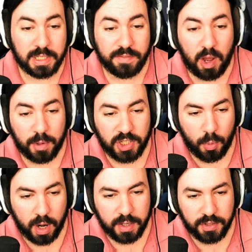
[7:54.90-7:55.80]
Because of how much I
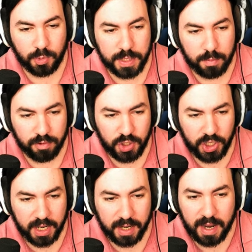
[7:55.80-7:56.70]
wanted to be
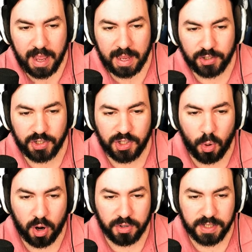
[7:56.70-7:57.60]
appreciated, it's just
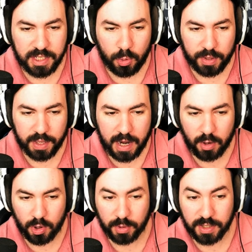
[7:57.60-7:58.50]
so hard to deal with and I
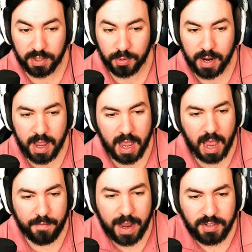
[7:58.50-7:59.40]
don't know what to do.
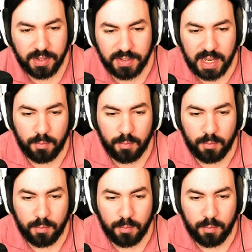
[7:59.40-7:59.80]
I've acted the